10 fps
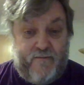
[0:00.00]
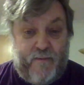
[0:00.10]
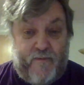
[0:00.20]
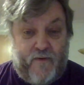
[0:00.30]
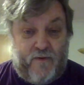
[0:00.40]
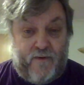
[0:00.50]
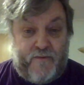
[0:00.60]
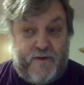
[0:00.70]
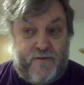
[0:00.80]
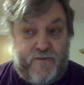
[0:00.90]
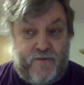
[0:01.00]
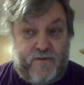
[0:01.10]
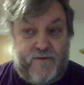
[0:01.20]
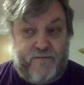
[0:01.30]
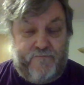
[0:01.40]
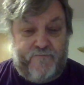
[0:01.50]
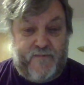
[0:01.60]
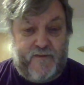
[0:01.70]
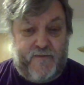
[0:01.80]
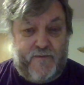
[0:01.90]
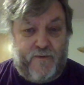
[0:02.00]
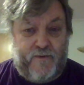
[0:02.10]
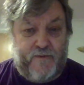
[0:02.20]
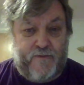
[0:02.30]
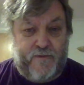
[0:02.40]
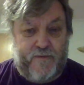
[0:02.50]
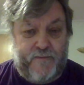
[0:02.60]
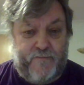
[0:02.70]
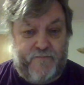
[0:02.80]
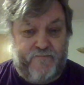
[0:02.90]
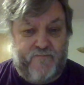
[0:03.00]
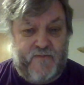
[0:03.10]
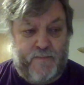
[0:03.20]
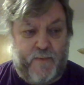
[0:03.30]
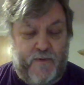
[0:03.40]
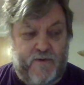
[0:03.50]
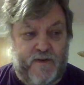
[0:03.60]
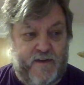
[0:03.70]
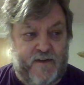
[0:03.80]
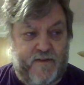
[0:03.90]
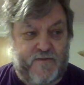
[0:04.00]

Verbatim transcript: when we've all overindulged in food and stuff, it's probably a good idea to have